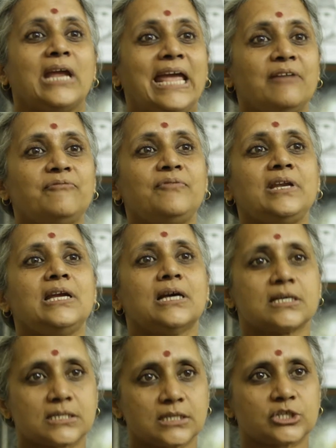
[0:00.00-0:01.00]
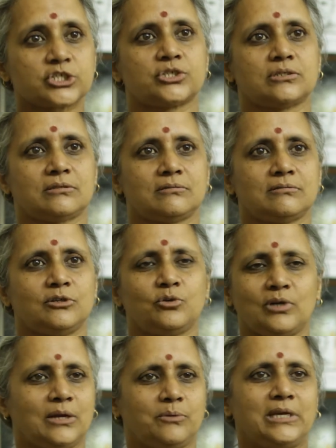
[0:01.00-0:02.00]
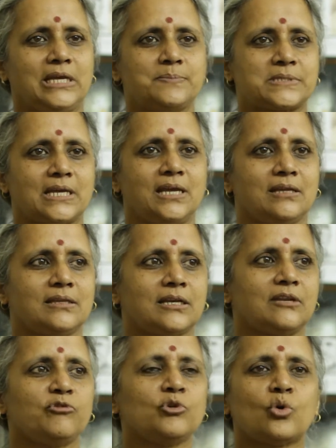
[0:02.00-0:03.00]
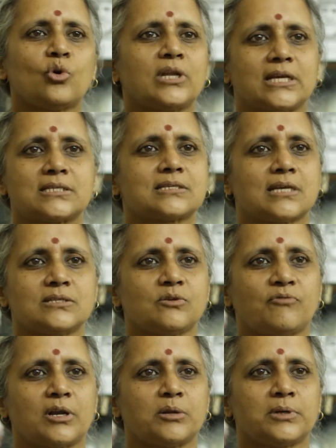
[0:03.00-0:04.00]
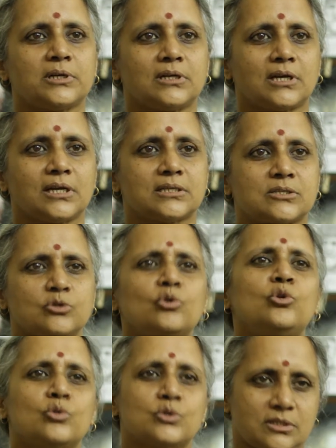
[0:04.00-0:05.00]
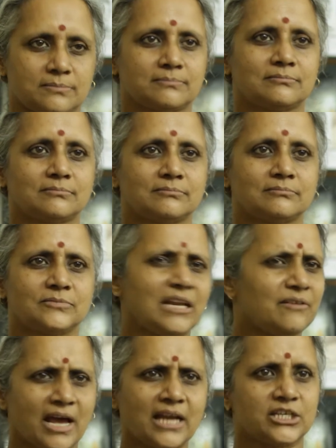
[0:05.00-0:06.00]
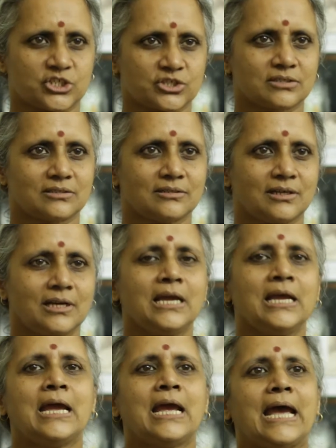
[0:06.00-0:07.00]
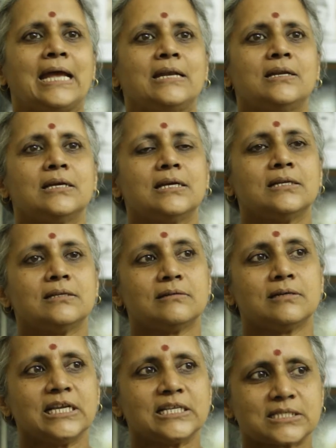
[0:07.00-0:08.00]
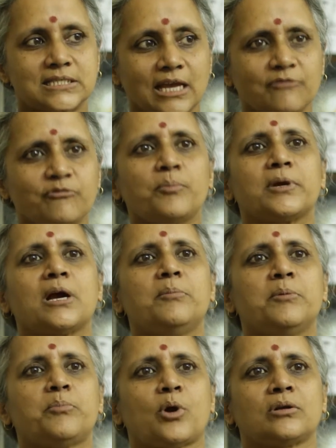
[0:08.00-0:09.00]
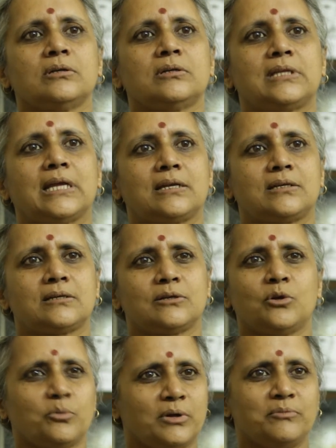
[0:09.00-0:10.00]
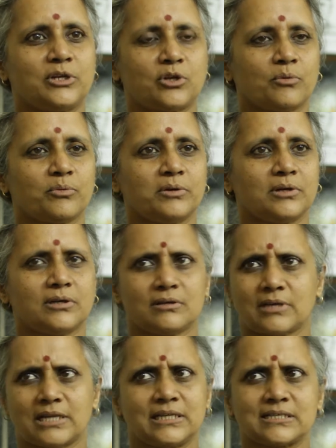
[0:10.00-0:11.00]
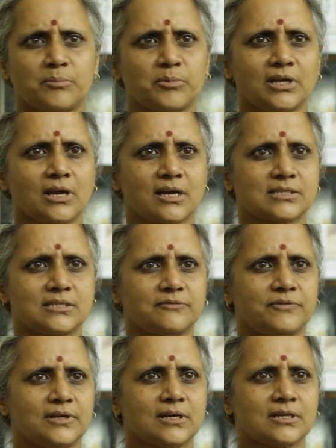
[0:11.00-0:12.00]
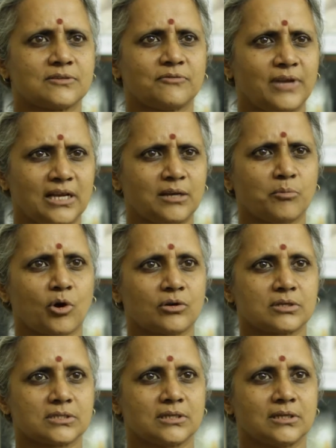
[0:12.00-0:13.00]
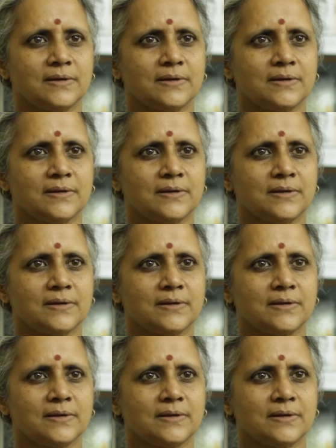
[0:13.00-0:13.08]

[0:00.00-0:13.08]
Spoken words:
every assertion, like we keep saying, that if you don't exercise your fundamental rights, you lose them. They vanish. And it's therefore become important that, when I think somebody asked if India is a fake democracy.